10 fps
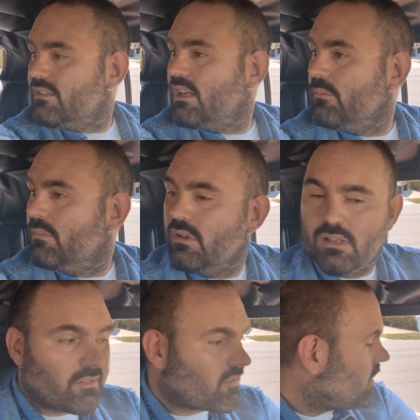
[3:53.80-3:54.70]
time,
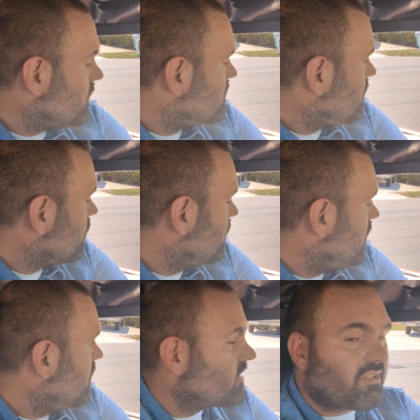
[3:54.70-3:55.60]
this car was sold
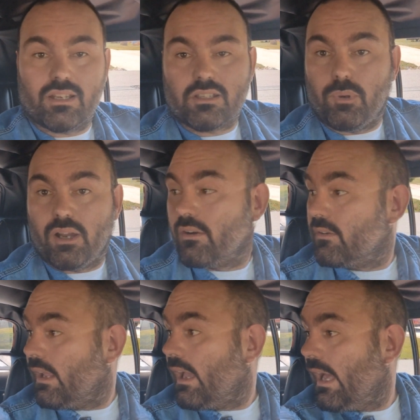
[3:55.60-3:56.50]
in 06 by her
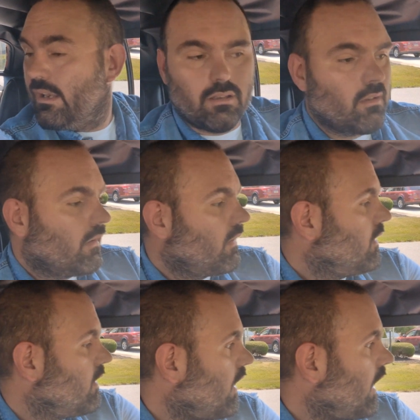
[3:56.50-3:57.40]
dad.
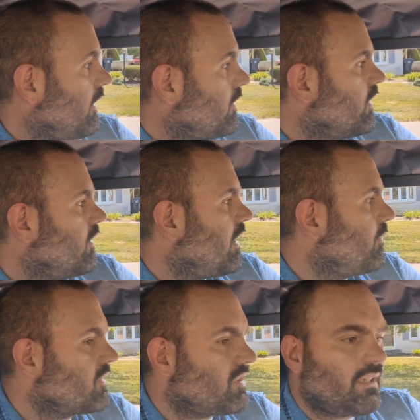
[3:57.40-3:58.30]
I don't know how
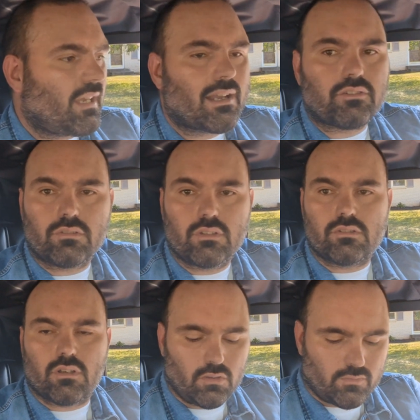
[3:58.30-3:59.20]
much he actually
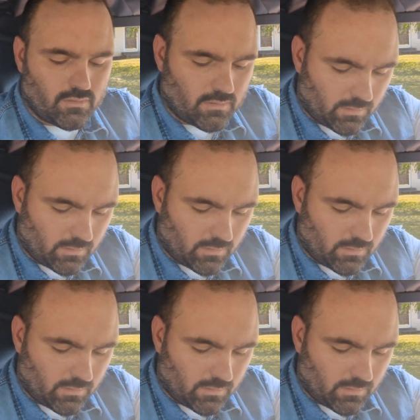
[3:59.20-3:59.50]
drove it.